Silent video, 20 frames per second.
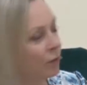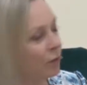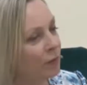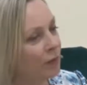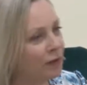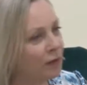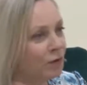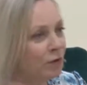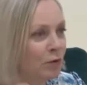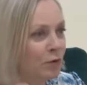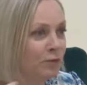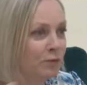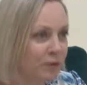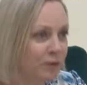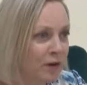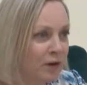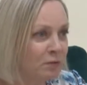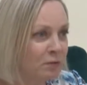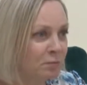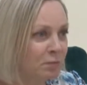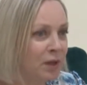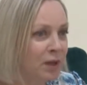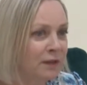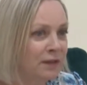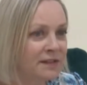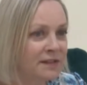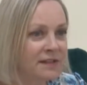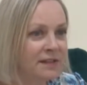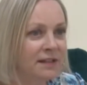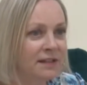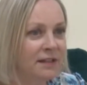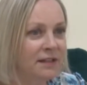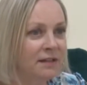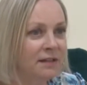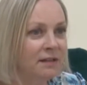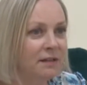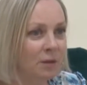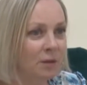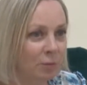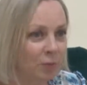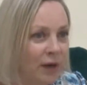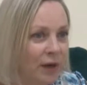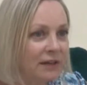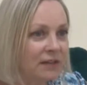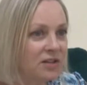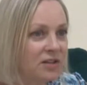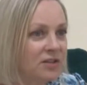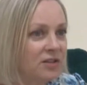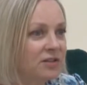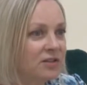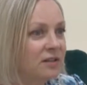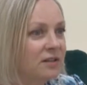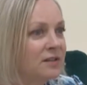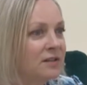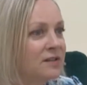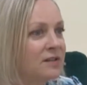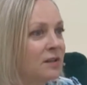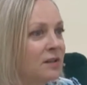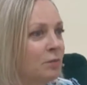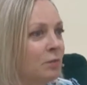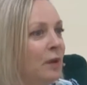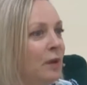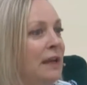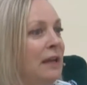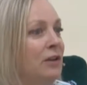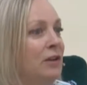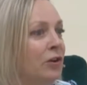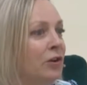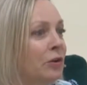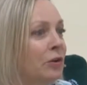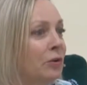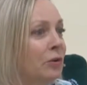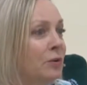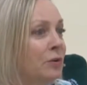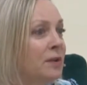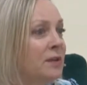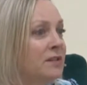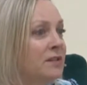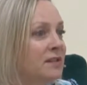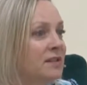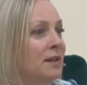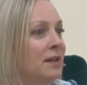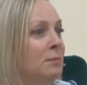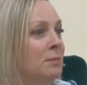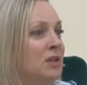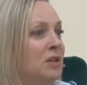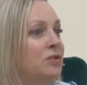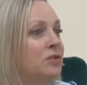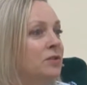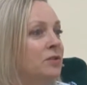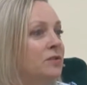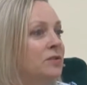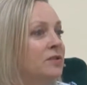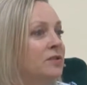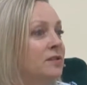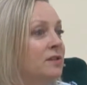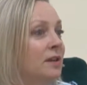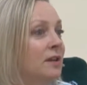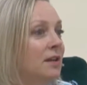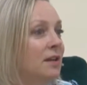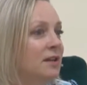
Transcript: We're all foreign policy practitioners, and we know that some issues